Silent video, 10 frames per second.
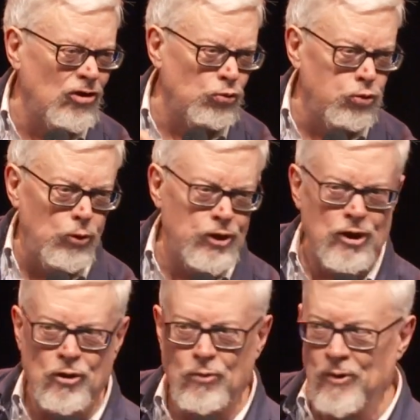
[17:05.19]
through to
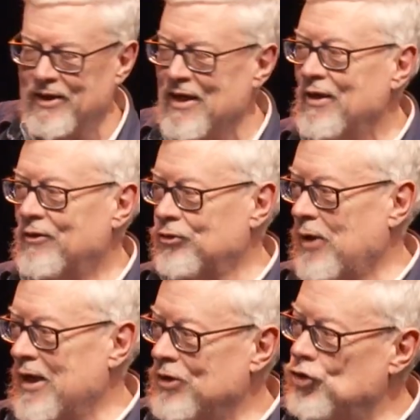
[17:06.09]
you with to
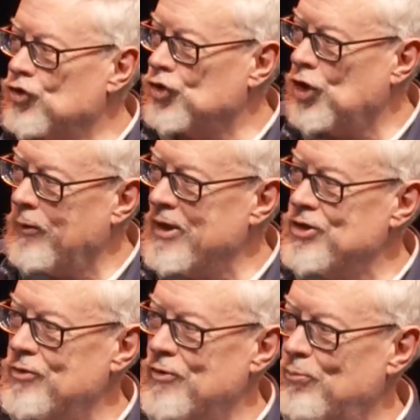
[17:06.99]
try to discourage
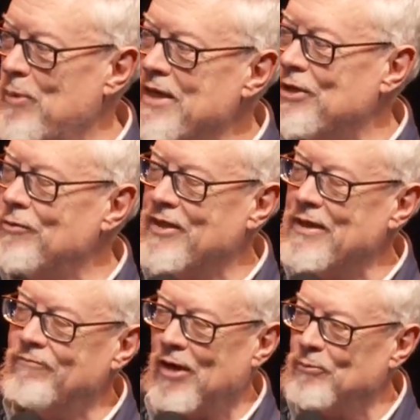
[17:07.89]
you and make you
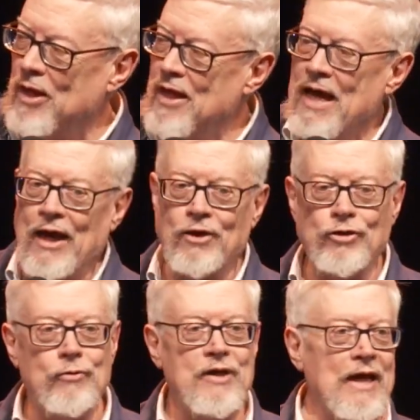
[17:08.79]
give up. And
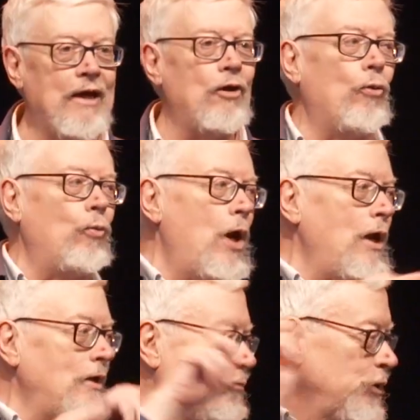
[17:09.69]
you need a
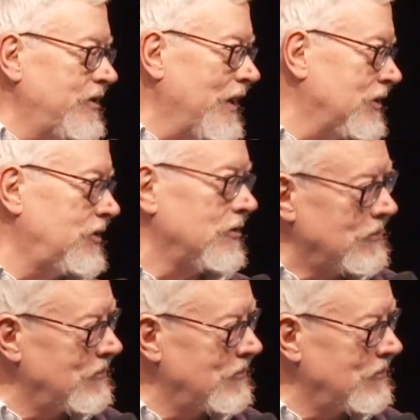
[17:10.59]
wall of protection,